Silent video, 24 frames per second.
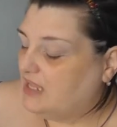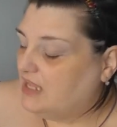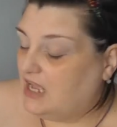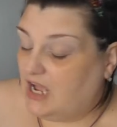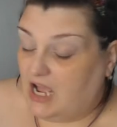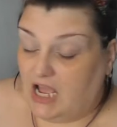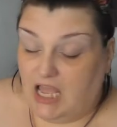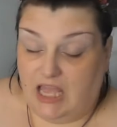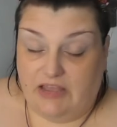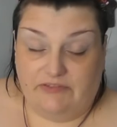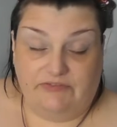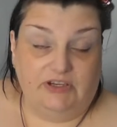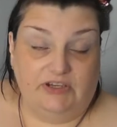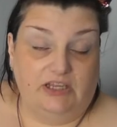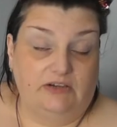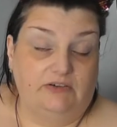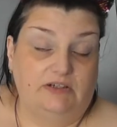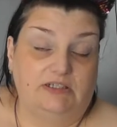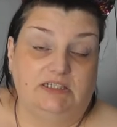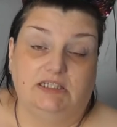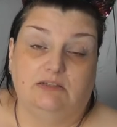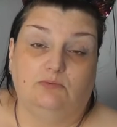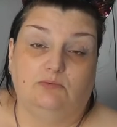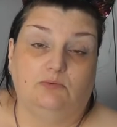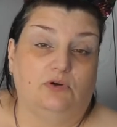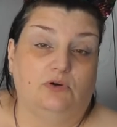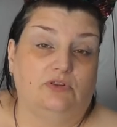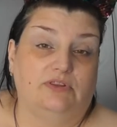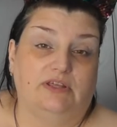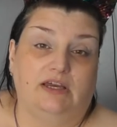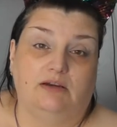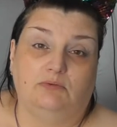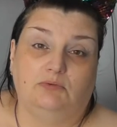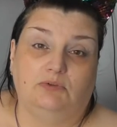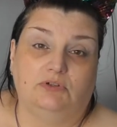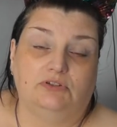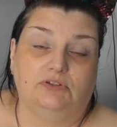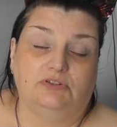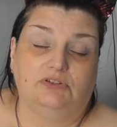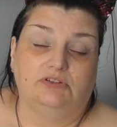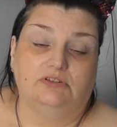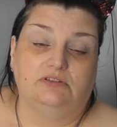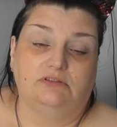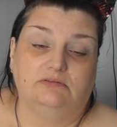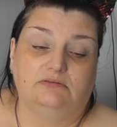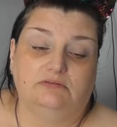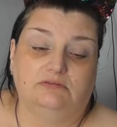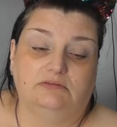I have no idea what that
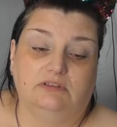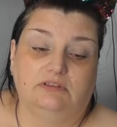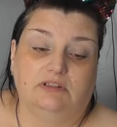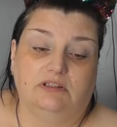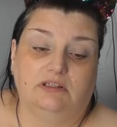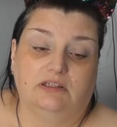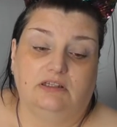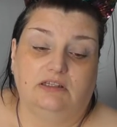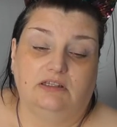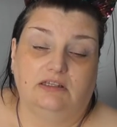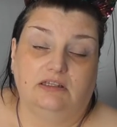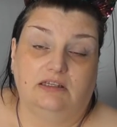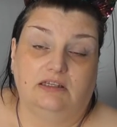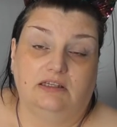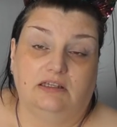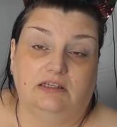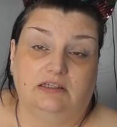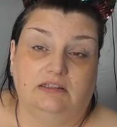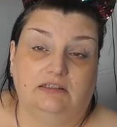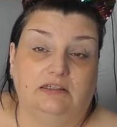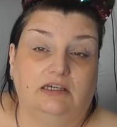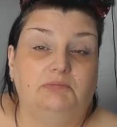was, and